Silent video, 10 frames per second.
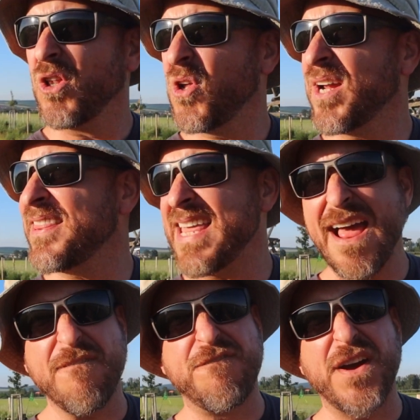Look at
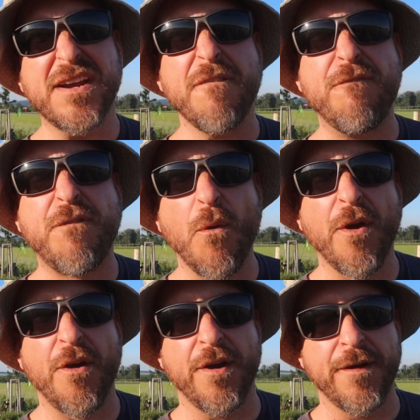that fucking
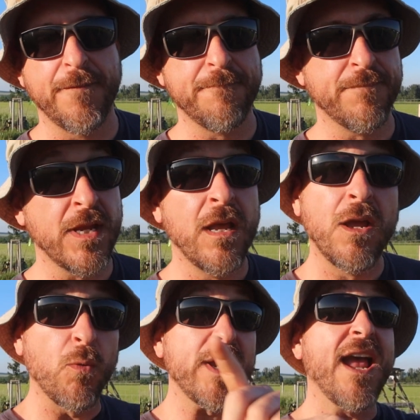foreigner.
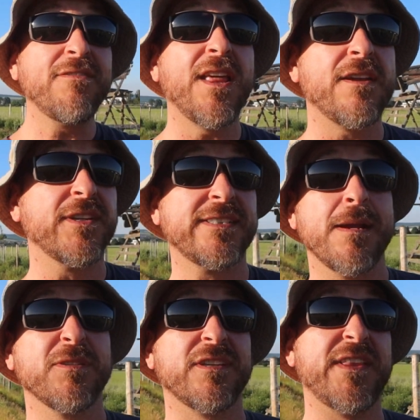We have a lot of
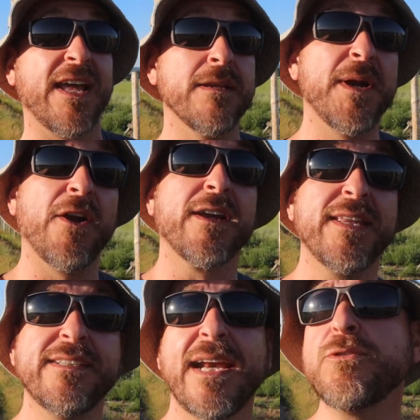examples of that in America
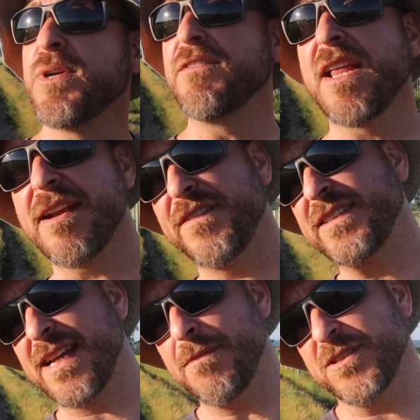these days. We have a lot of
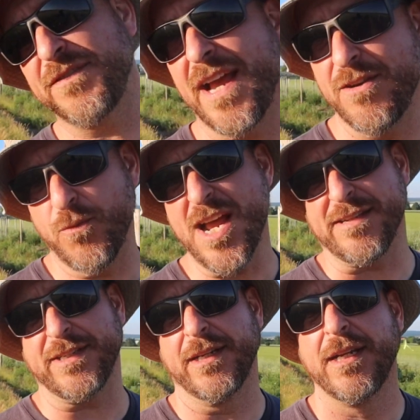examples of that in the
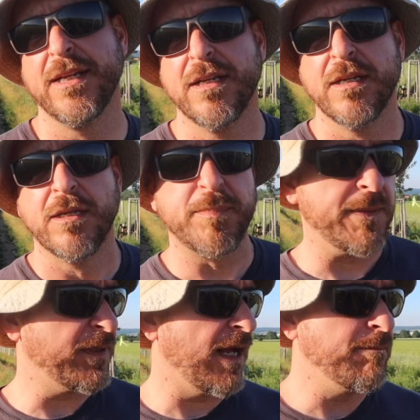West.
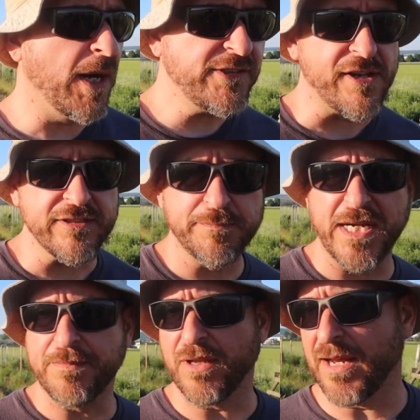People on buses,
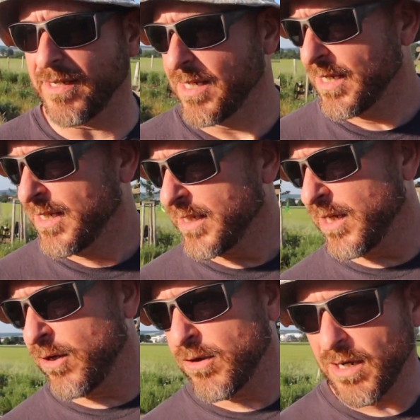people on,
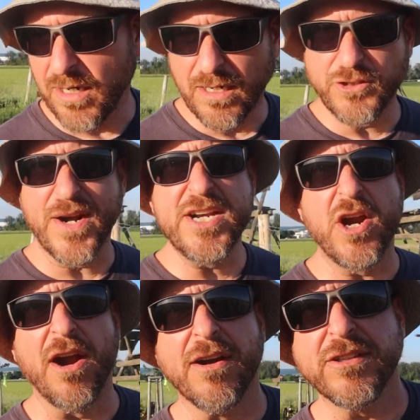you know, uh, train
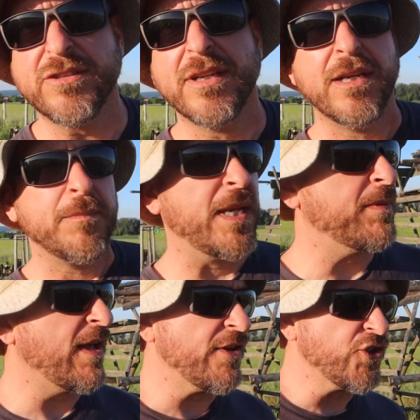cars,
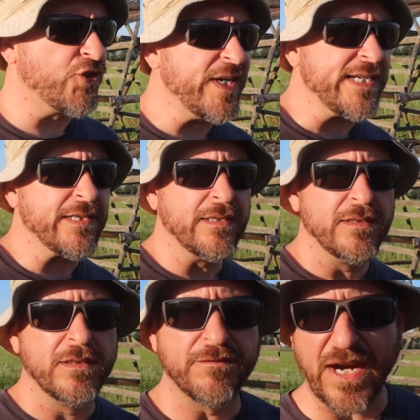people on the street,
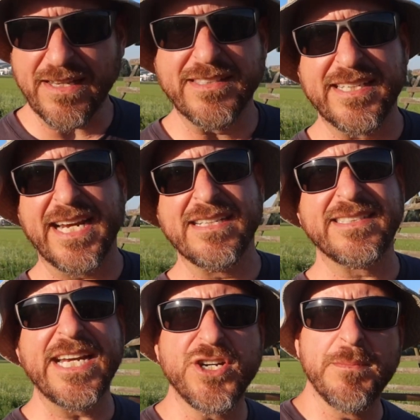violence
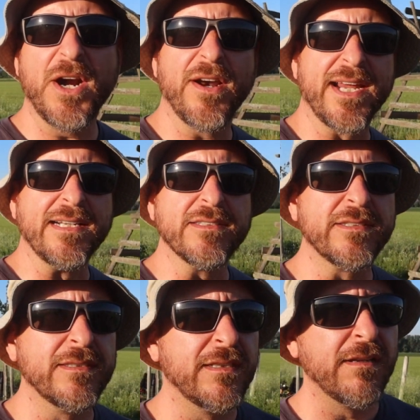against Asian
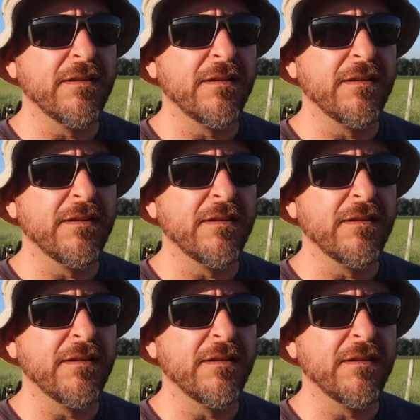Americans.